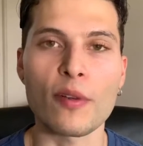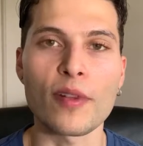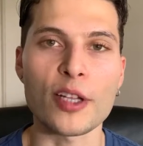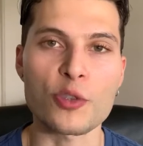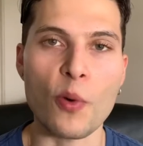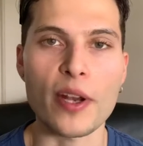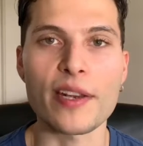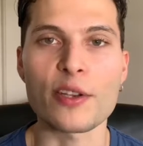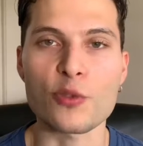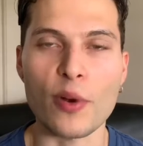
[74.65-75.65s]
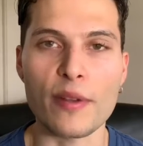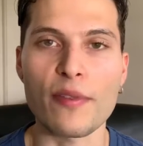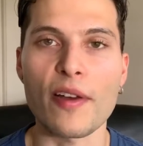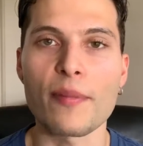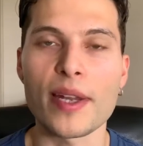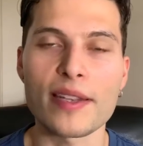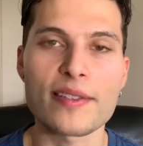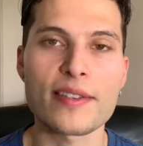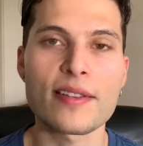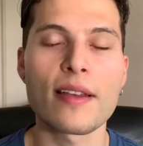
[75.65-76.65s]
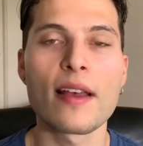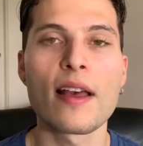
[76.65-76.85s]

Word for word: of like 20 to 25 minutes.